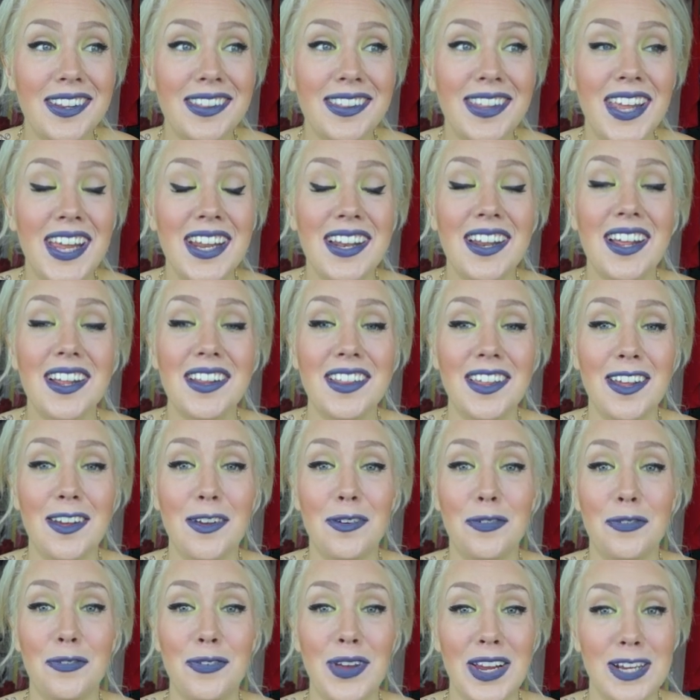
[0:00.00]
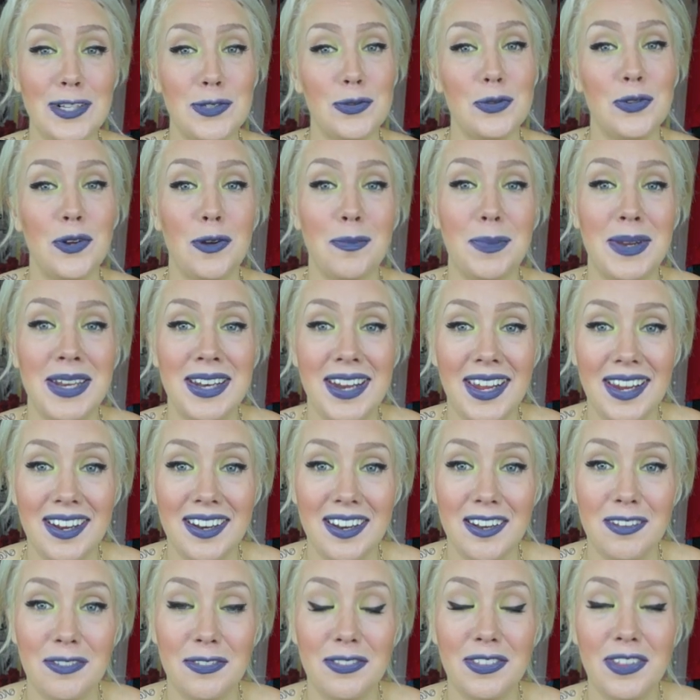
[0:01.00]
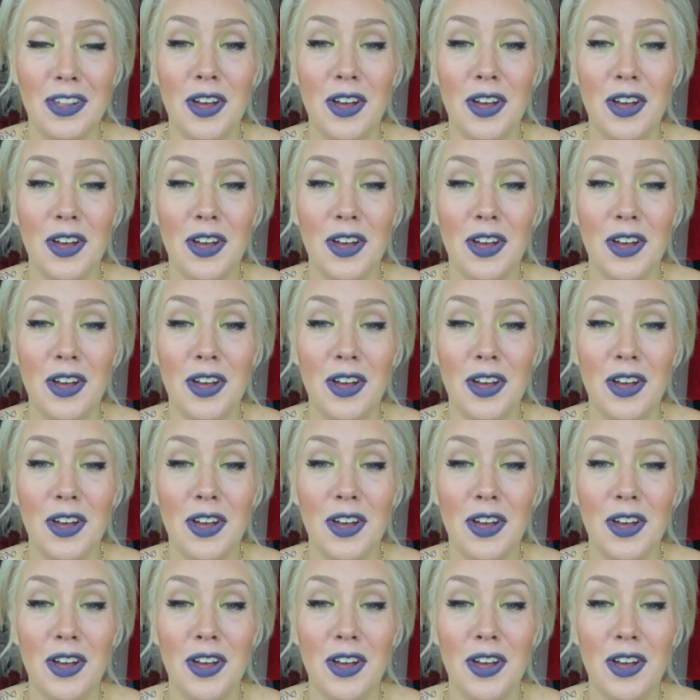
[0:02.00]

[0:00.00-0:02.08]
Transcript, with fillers: then the effects would not be negative.